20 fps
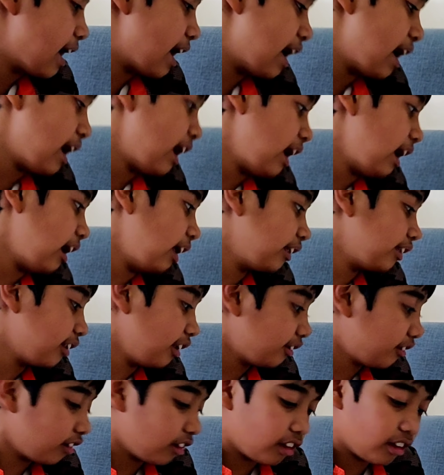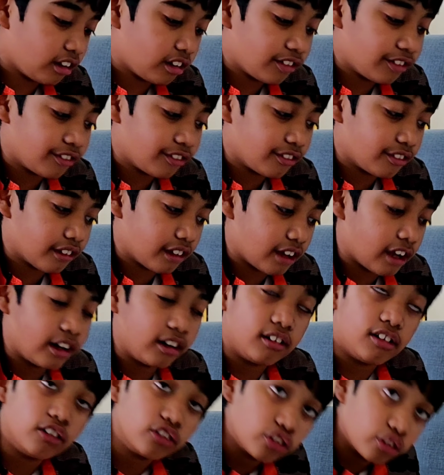And
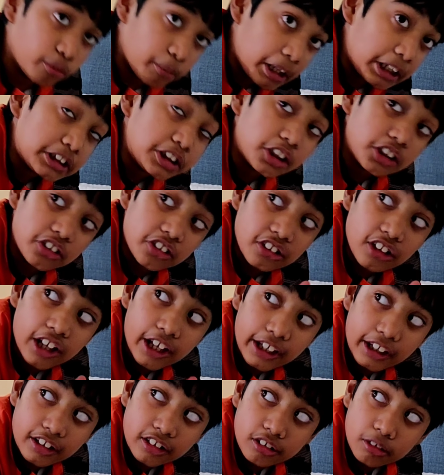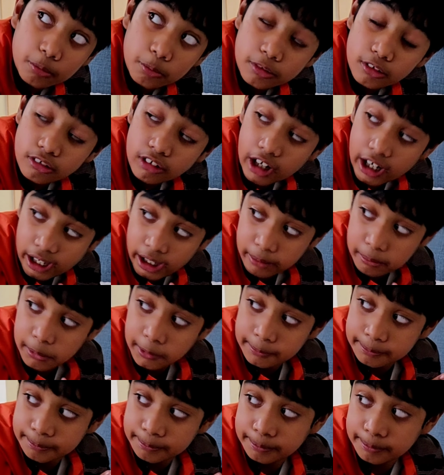also make sure to like and subscribe
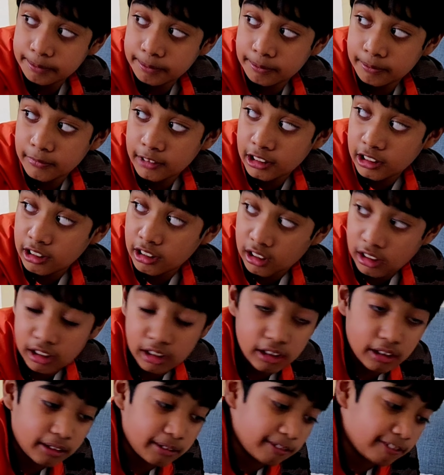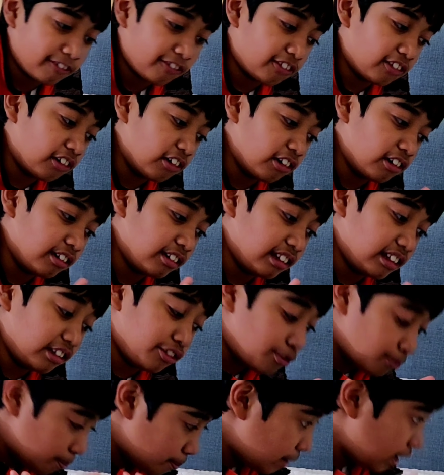for
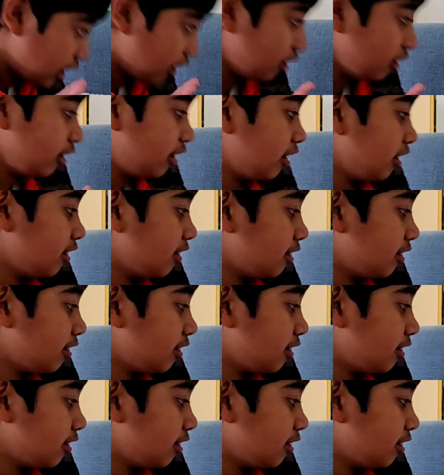this build,